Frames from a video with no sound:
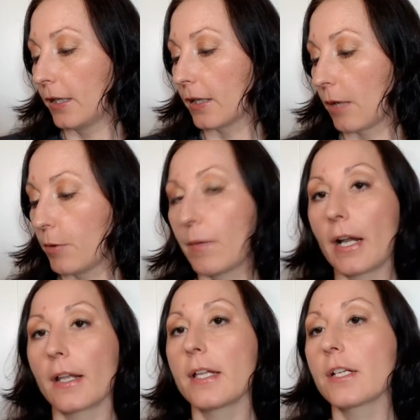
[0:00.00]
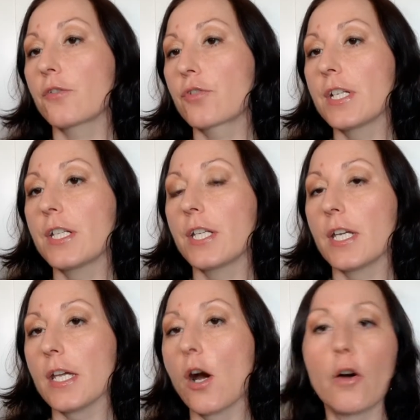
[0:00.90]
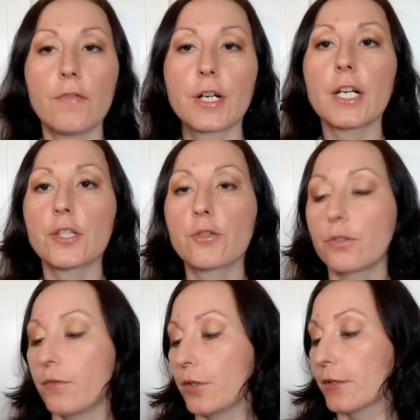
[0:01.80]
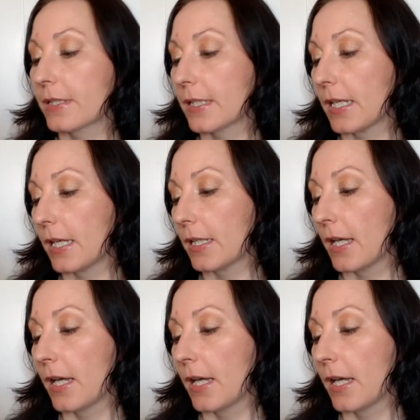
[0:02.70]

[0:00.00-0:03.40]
chamomile. Green tea overall it's good for your skin,